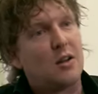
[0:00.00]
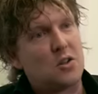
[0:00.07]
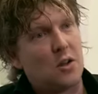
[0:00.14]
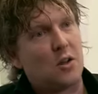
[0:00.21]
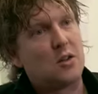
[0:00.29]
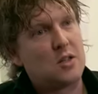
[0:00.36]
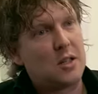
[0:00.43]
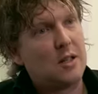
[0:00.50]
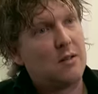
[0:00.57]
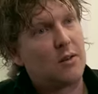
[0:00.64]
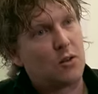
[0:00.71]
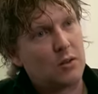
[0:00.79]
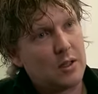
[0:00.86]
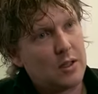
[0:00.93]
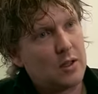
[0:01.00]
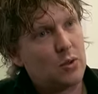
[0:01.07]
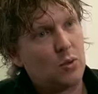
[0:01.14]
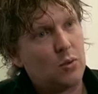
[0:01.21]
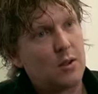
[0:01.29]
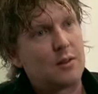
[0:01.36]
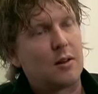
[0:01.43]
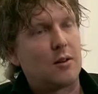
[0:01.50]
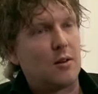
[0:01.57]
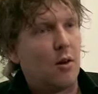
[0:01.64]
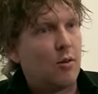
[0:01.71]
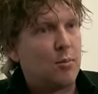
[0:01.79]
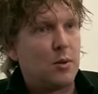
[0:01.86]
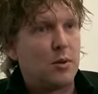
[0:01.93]
And then you'll see that this will
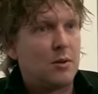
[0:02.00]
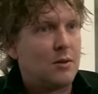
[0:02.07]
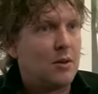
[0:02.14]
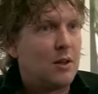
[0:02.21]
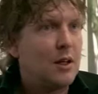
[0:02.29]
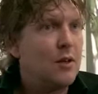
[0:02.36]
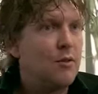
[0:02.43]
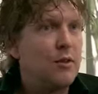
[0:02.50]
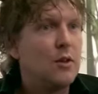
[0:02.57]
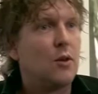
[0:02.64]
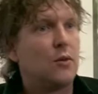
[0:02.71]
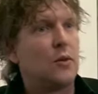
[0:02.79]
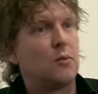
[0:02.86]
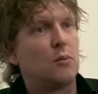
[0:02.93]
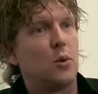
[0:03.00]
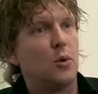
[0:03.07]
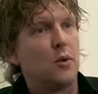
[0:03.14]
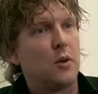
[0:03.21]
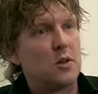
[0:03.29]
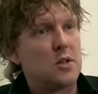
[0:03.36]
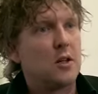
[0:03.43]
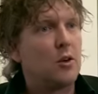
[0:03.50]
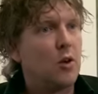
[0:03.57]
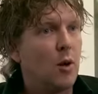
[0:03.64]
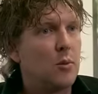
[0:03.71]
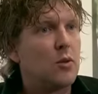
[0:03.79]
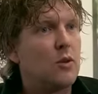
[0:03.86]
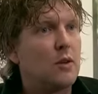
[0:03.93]
happen in three or four hundred polders in Holland in
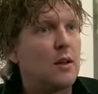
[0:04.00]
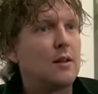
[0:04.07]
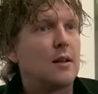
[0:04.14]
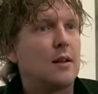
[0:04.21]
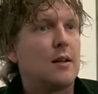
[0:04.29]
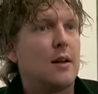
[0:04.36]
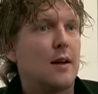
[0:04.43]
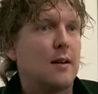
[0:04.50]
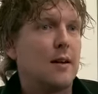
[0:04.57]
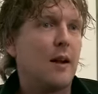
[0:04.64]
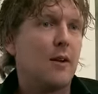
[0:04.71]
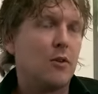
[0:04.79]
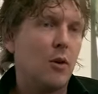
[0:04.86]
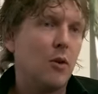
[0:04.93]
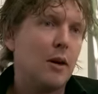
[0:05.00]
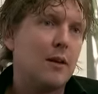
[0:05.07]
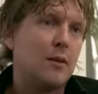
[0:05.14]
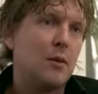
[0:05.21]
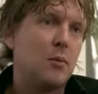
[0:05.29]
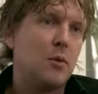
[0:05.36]
the next 20 or 30 years.